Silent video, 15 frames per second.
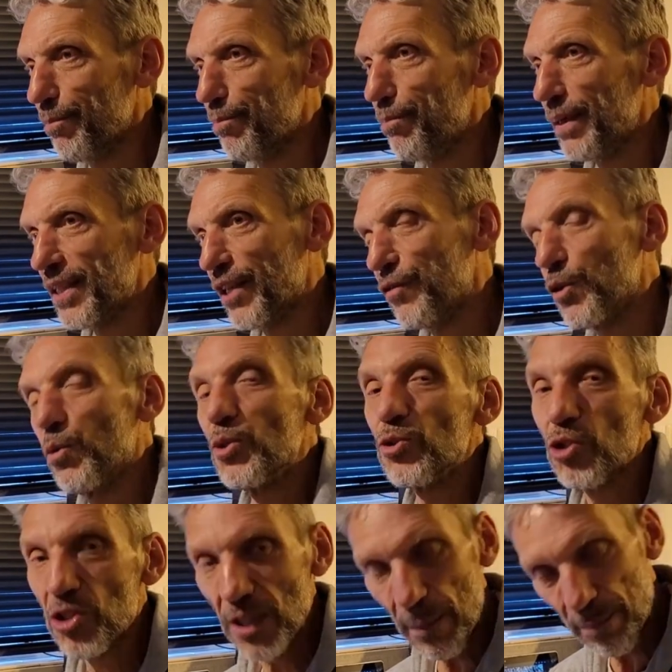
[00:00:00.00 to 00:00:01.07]
But if they want to
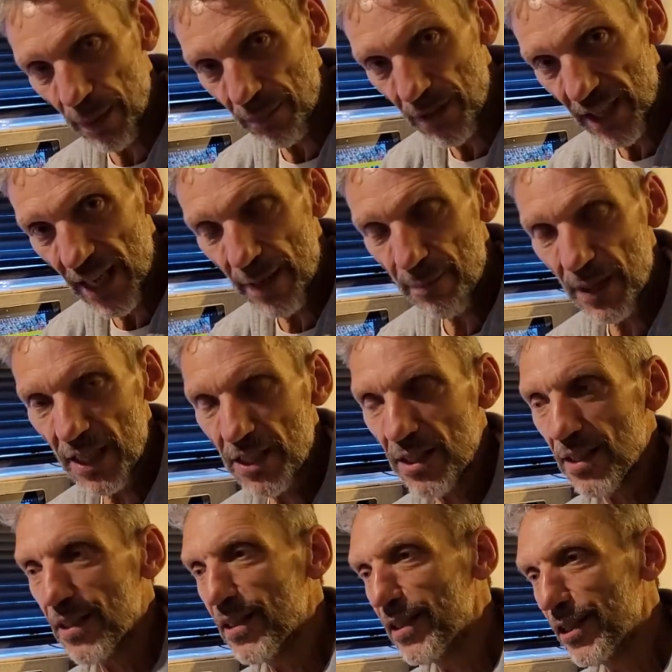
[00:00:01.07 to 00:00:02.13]
step up the game next
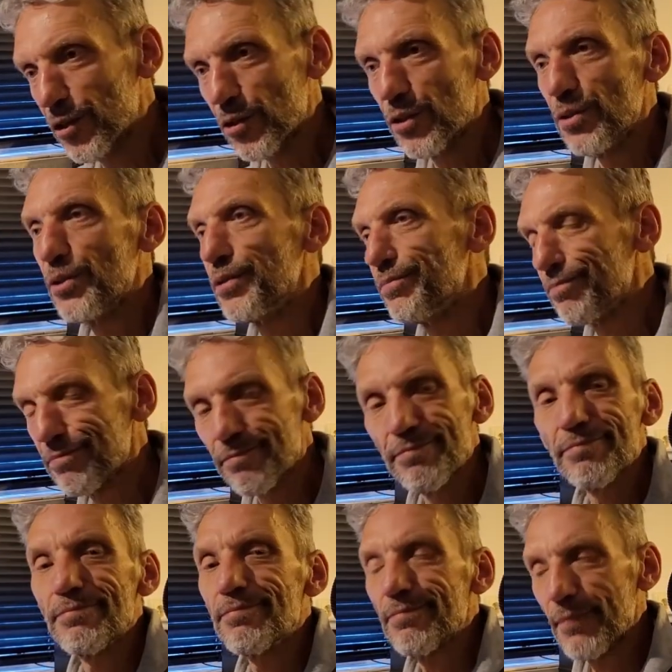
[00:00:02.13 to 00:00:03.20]
year, they need to do
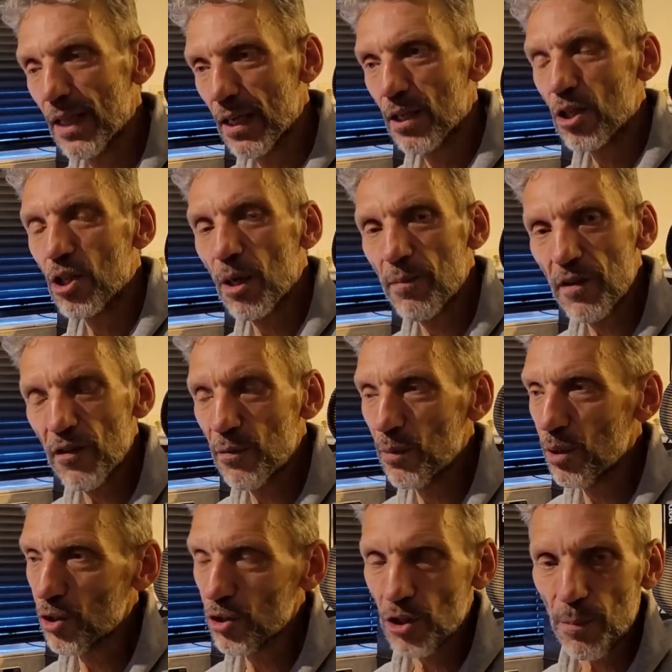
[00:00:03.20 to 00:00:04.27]
a couple of
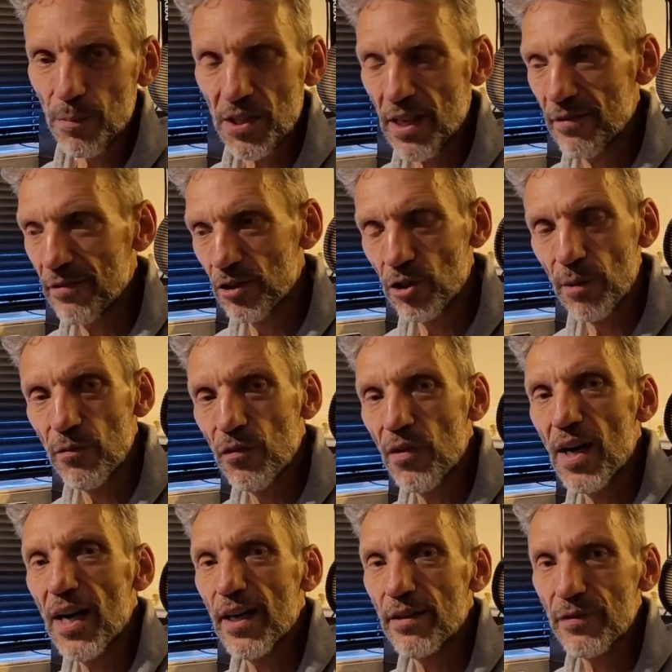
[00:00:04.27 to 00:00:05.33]
more top 7, top
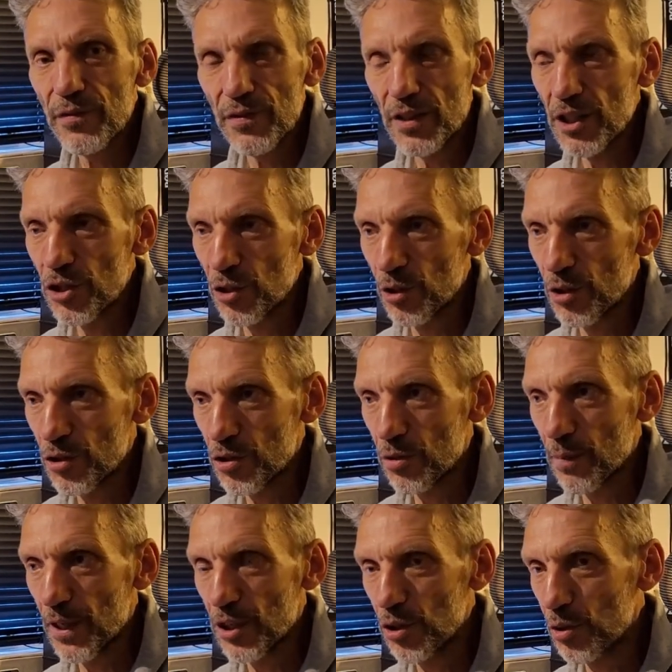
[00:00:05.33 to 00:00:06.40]
5 results to
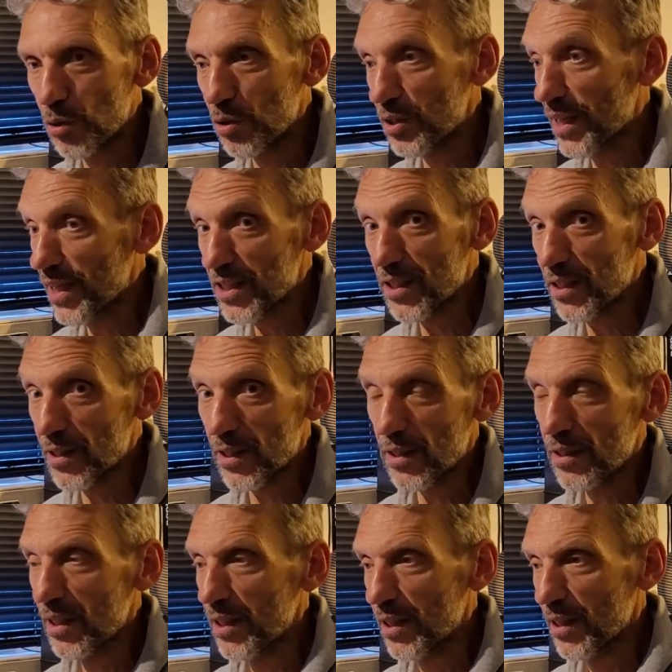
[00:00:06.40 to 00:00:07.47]
make sure next
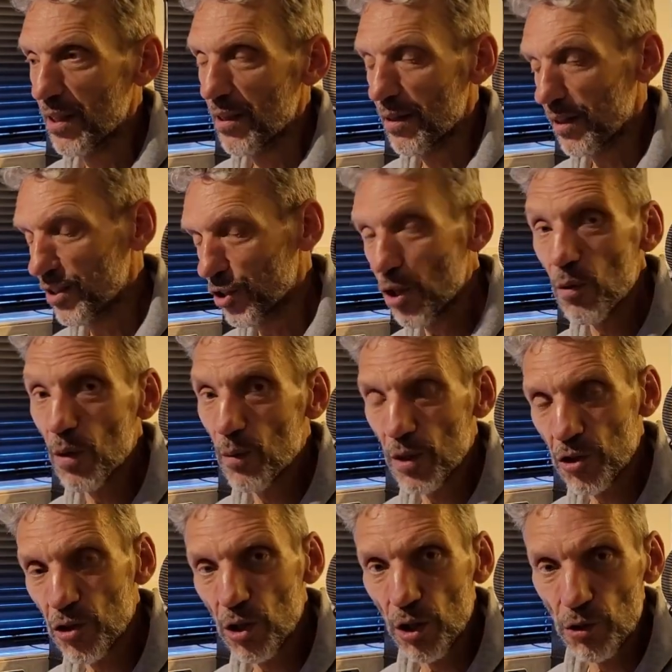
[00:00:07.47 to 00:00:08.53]
year Joel
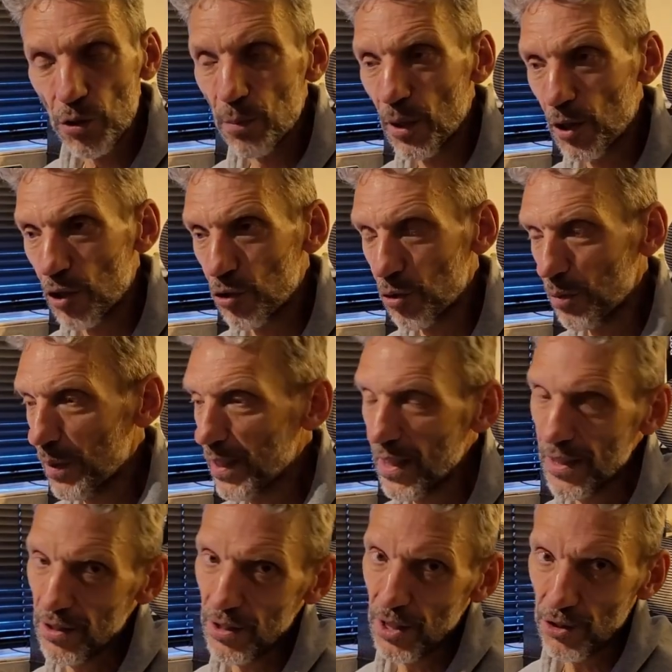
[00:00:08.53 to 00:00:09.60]
wants to go to Moto2,
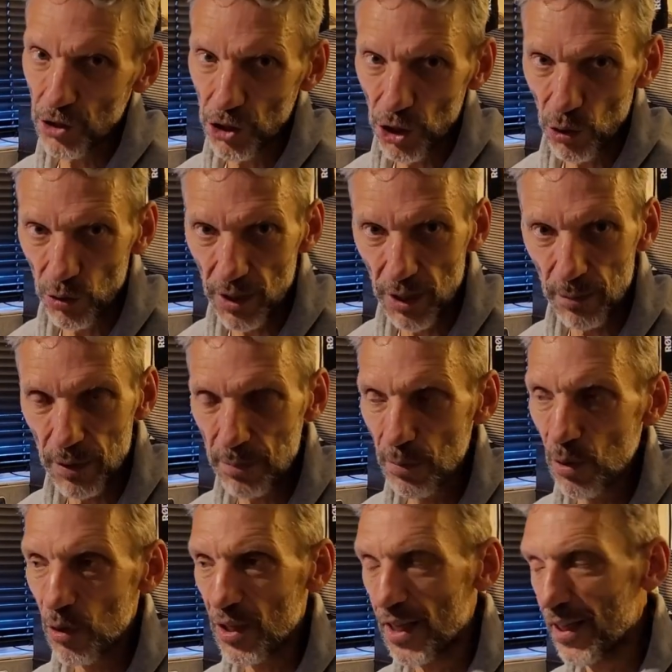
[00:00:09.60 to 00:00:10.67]
then you need to show a little bit
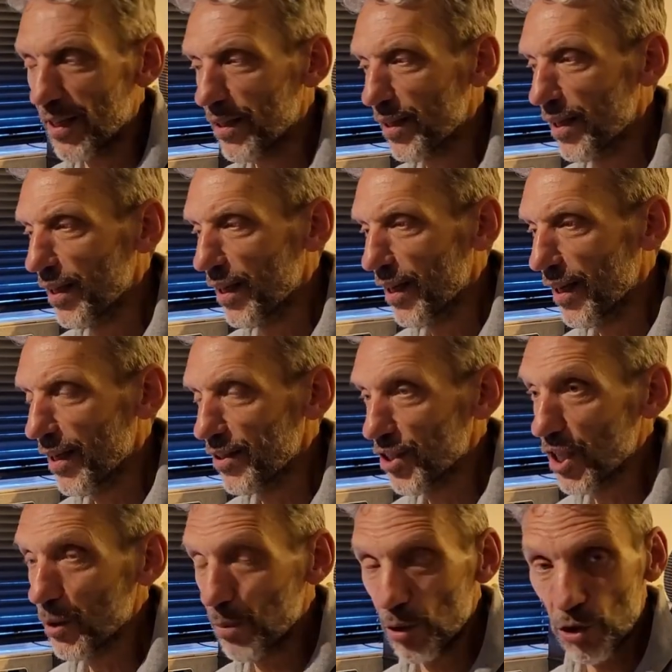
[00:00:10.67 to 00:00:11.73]
more here. And
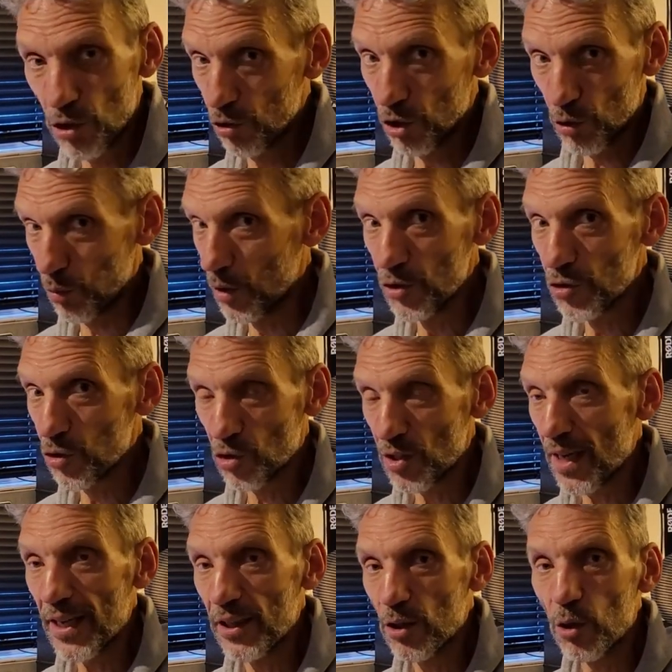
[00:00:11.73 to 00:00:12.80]
Jacob Rulston just wants to
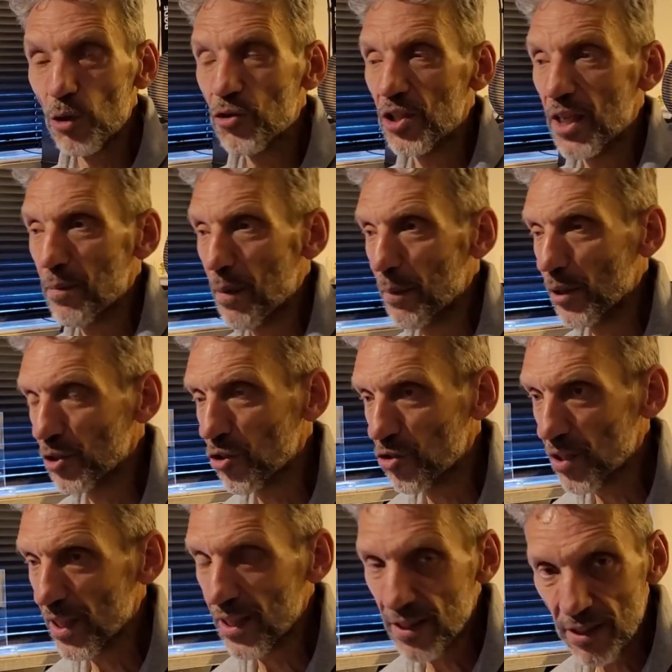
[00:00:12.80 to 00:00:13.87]
stay in a good team in
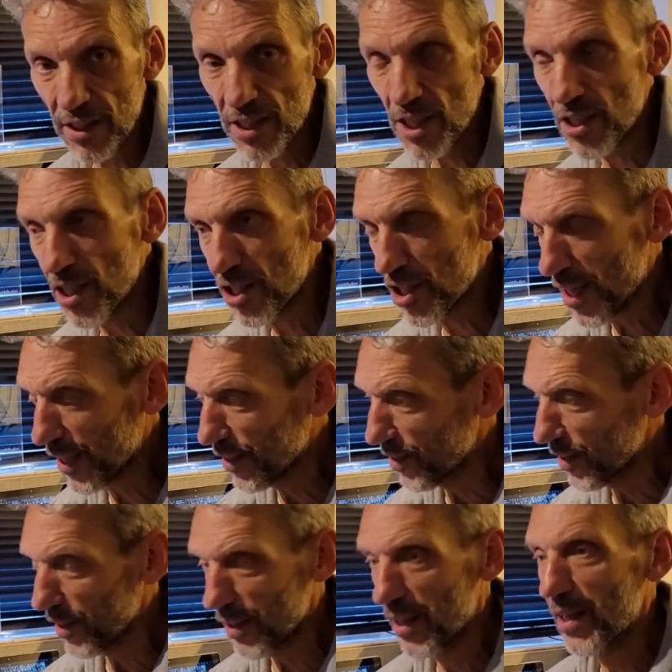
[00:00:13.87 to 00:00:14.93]
Moto3, and this is his 2nd
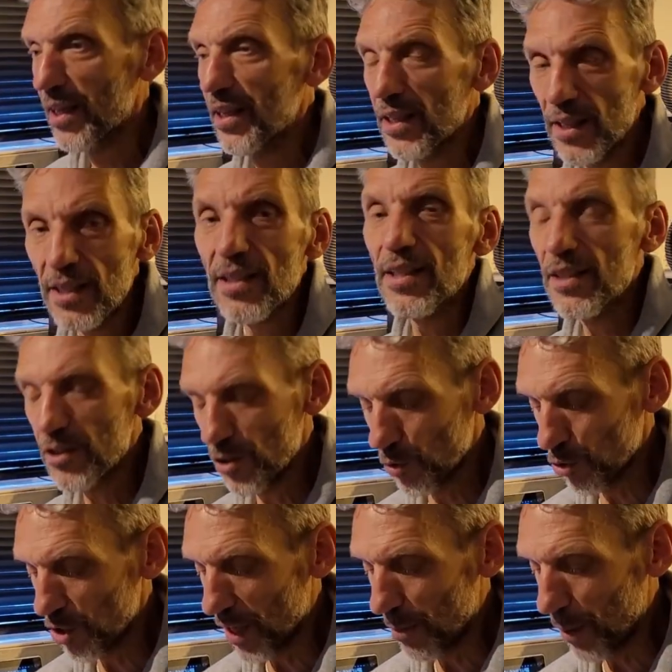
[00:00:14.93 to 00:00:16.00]
year. He needs to
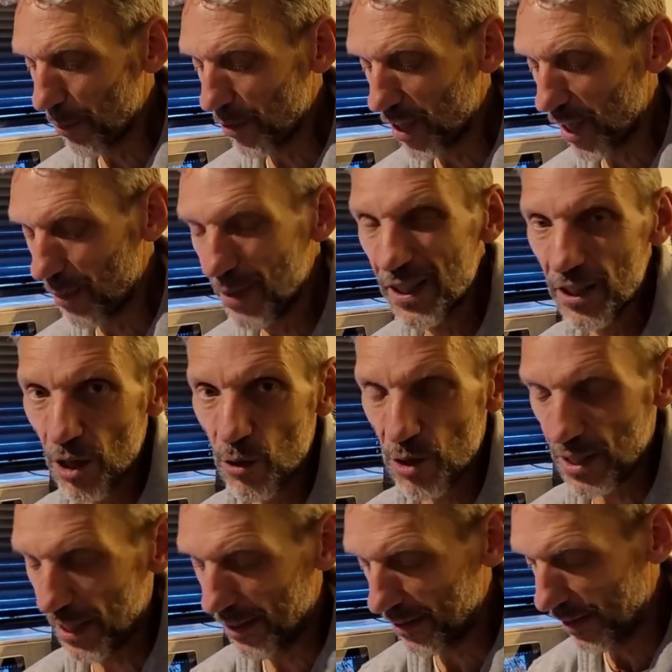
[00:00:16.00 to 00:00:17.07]
step up the game, he knows
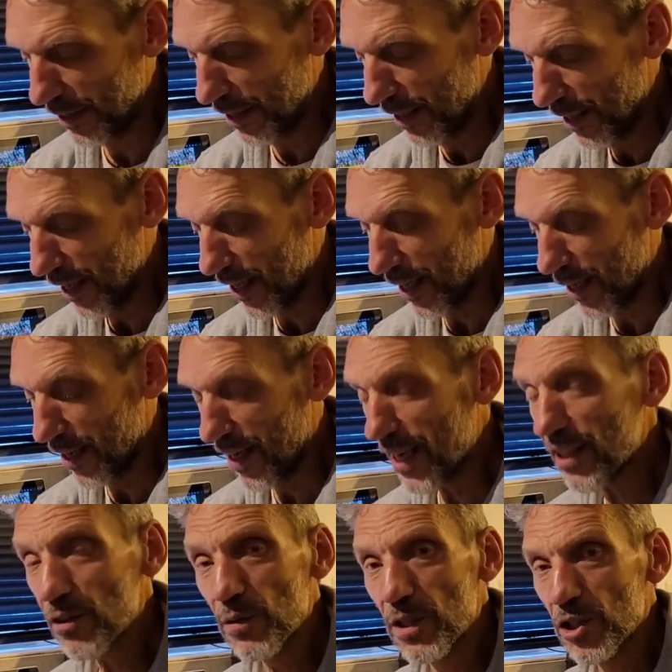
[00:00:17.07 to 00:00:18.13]
that.
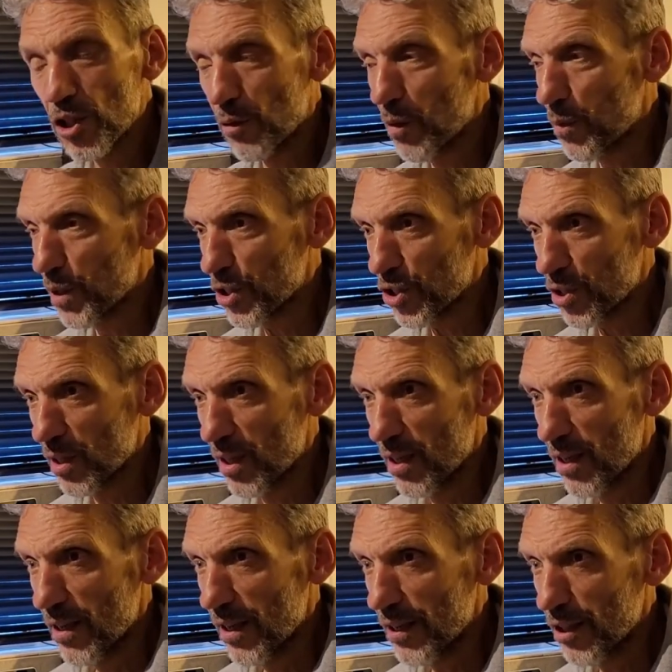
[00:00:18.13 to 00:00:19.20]
Actually, Joel was
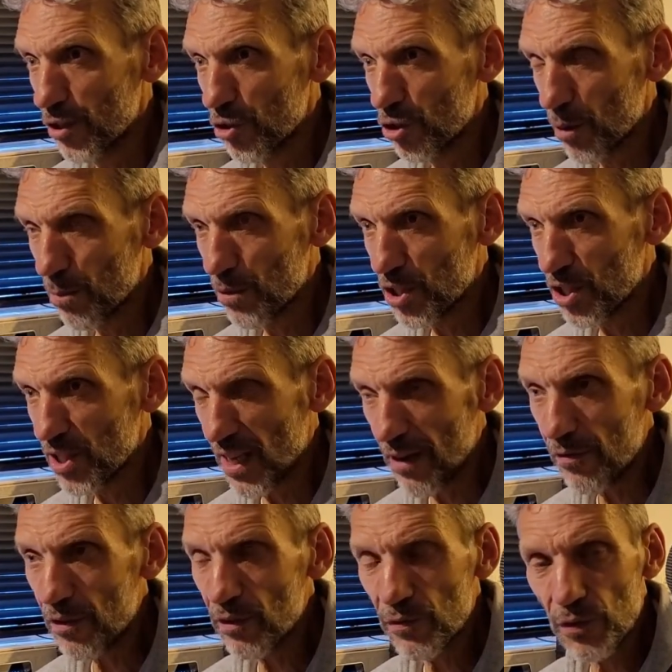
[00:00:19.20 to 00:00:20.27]
in the top
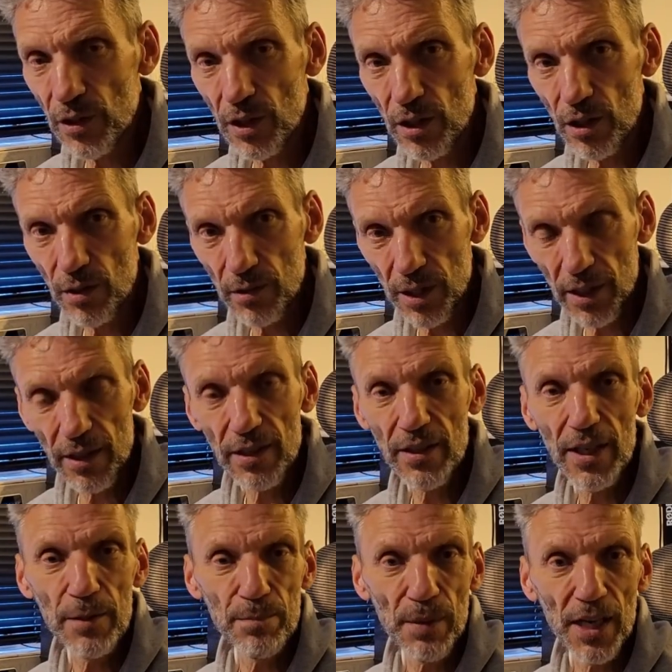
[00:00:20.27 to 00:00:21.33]
7 for a
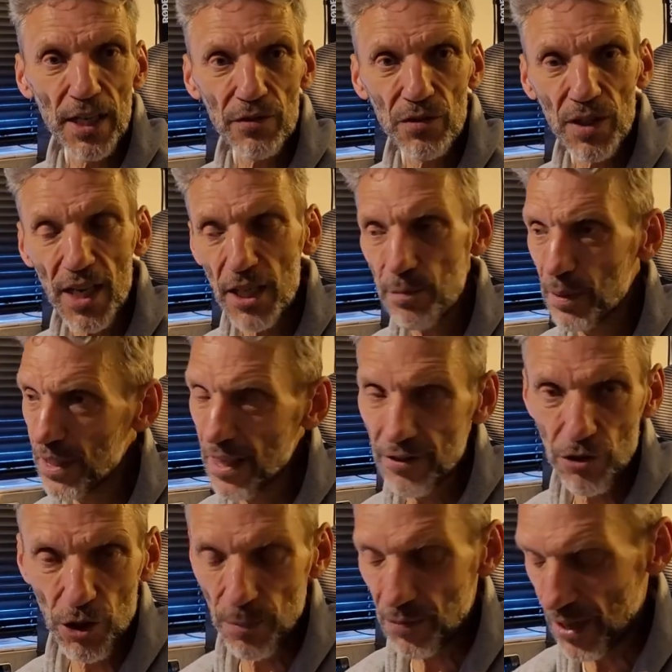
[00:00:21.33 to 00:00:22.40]
great part of the race, but then
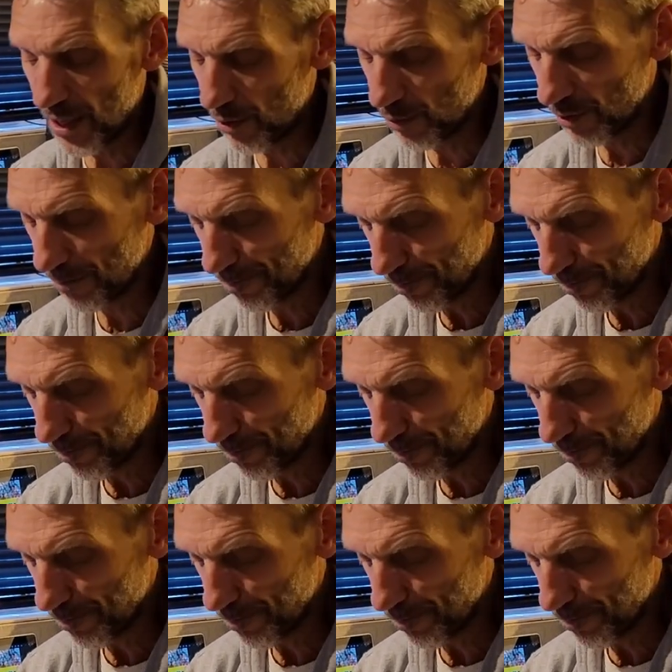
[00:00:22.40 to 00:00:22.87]
dropped down.